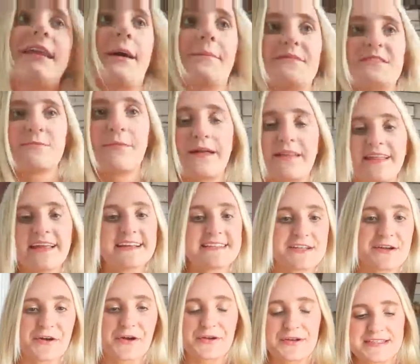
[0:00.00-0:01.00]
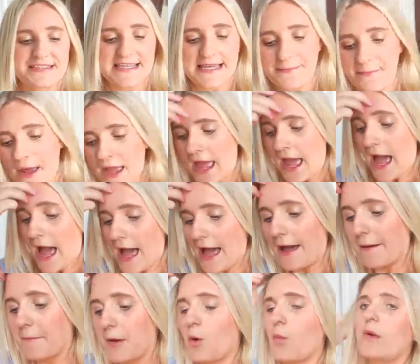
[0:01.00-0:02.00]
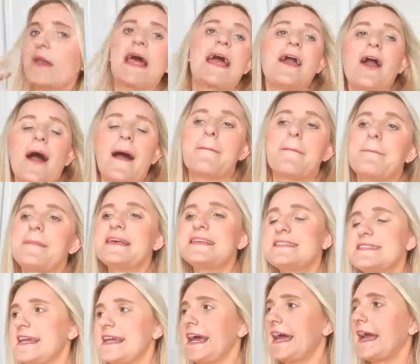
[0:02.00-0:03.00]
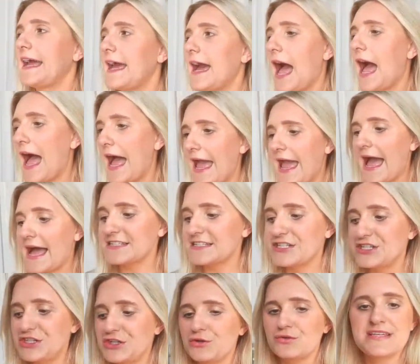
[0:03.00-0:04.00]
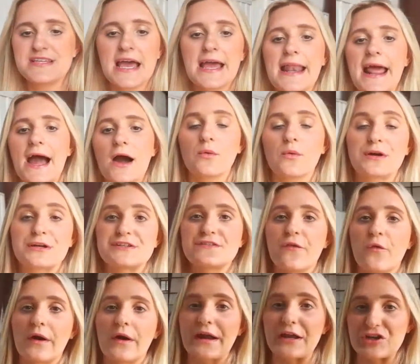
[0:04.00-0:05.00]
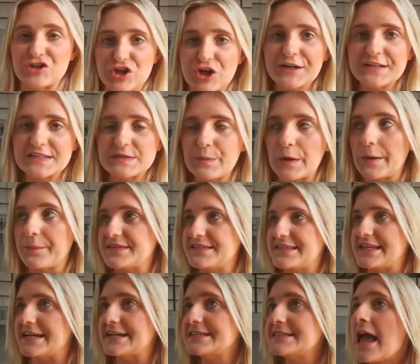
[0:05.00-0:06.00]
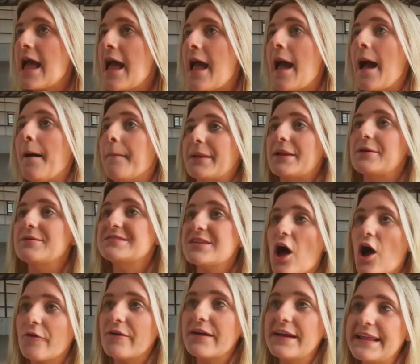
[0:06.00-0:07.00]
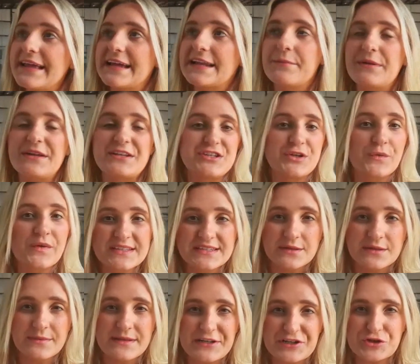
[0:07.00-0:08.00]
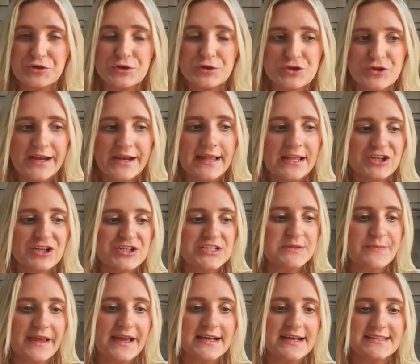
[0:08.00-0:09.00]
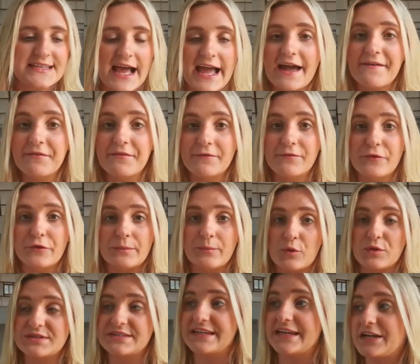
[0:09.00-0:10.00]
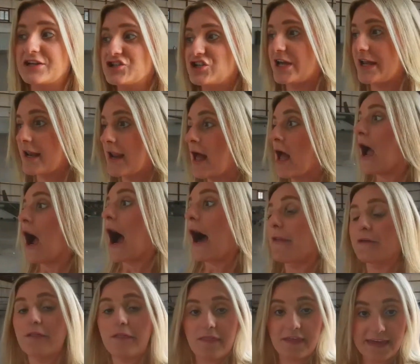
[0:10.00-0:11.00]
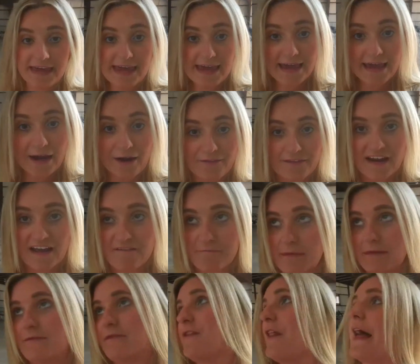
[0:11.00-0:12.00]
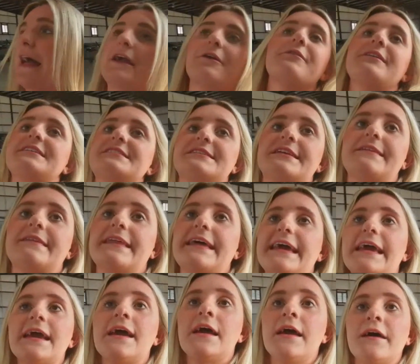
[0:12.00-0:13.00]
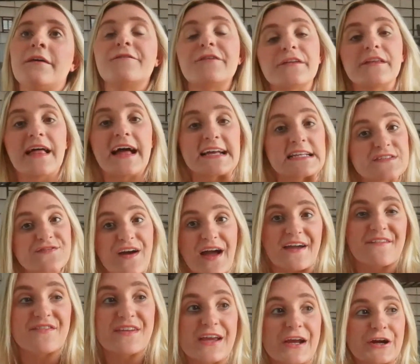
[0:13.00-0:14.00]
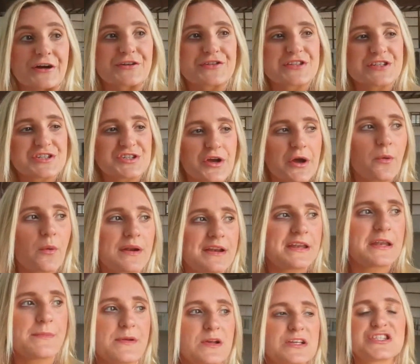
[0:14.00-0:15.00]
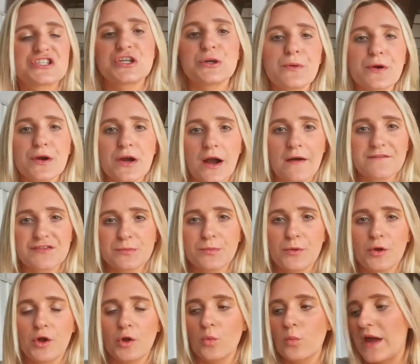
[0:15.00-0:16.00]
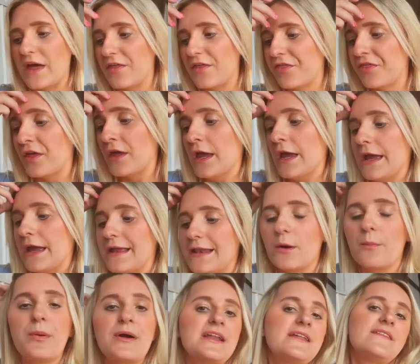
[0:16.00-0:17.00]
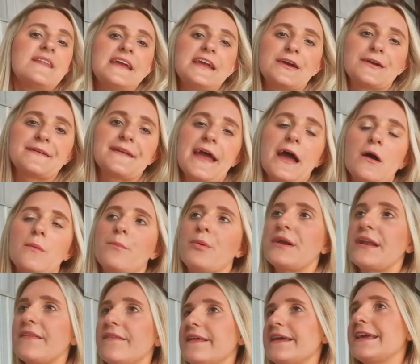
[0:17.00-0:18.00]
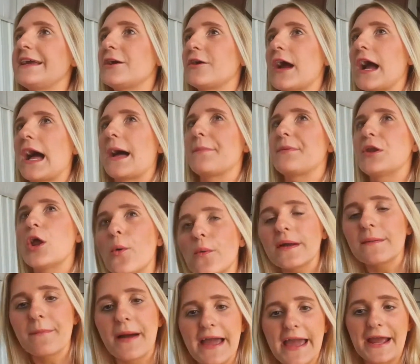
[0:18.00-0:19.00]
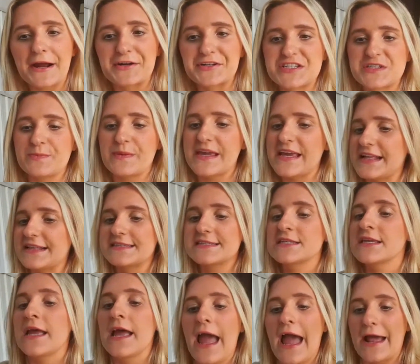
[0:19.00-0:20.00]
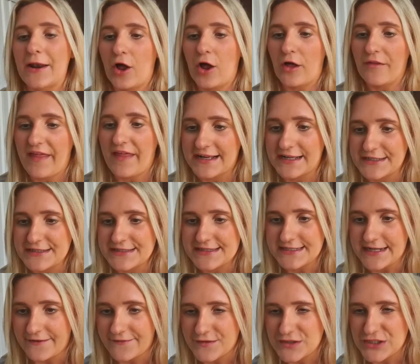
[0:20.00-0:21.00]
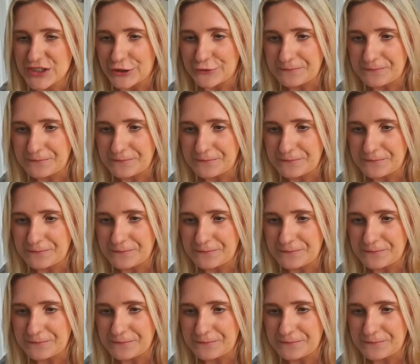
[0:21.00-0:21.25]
up so my legs don't go to sleep. When I got MystiK, I had to do 10 hours for insurance purposes, but I was already going to be doing some additional training just because I haven't flown a multi-engine other than the King Air that I've been flying recently for the last 5 years. So I wanted to be super comfortable with, you know, putting the gear down, putting the gear up, knowing my air speeds, and all that good stuff too.